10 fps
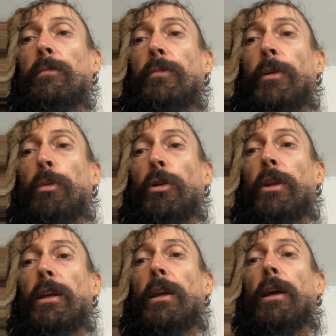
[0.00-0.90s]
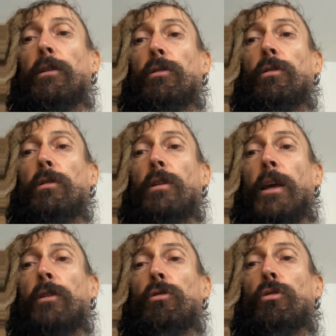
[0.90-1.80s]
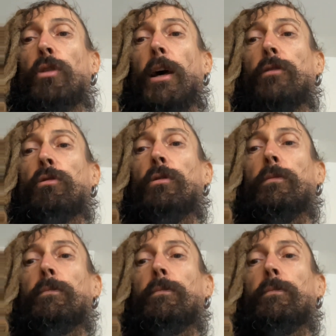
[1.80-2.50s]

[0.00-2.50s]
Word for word: The body can, can do that too.